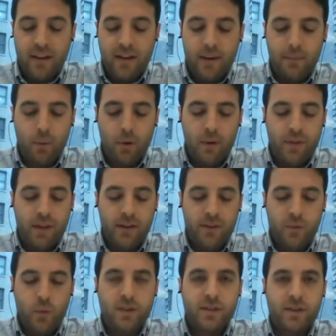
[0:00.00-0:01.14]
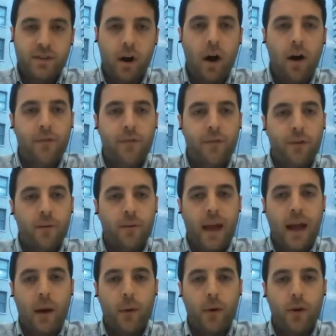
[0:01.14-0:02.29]
the second important thing is, what's your
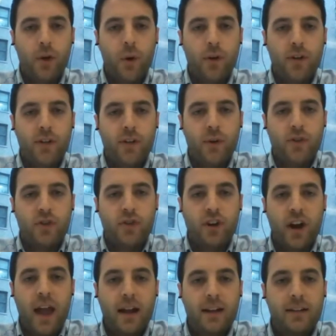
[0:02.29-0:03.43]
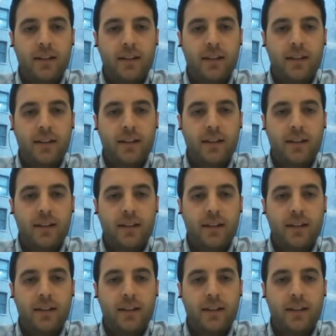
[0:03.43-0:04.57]
offer? How are you going to attract
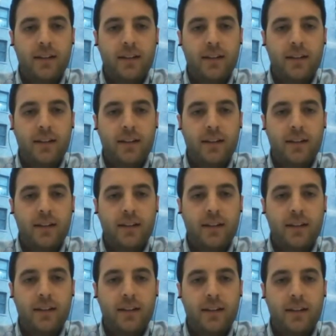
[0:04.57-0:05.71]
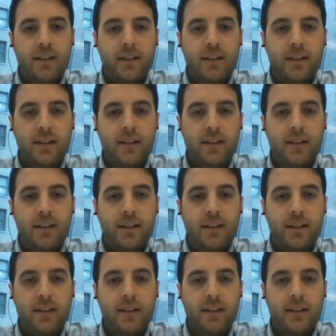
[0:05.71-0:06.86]
users, to
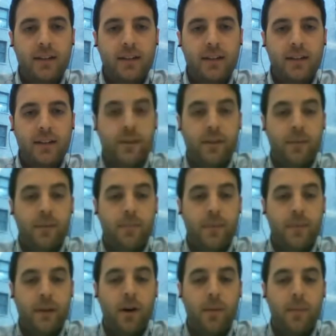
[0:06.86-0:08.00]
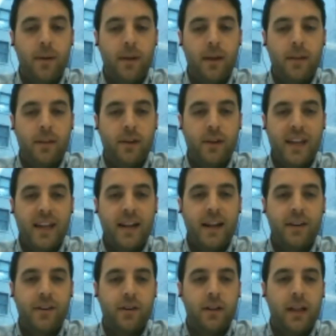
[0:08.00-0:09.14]
opt in and to become it, to get
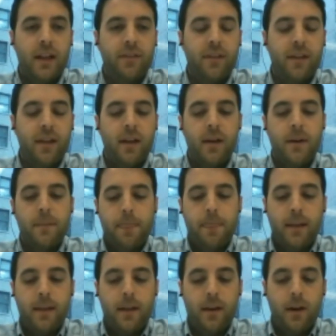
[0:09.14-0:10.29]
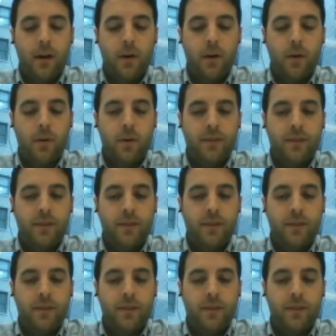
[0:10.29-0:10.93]
onto your list? It's